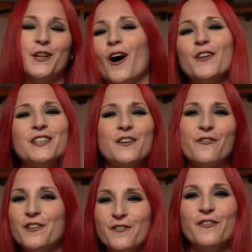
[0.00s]
all the
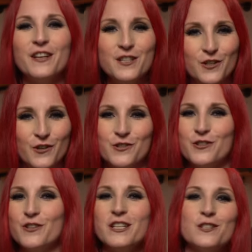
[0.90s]
different features
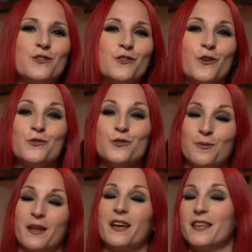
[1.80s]
you need to know to
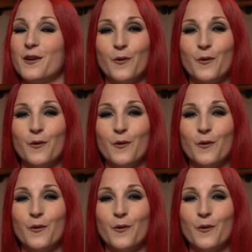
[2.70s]
play the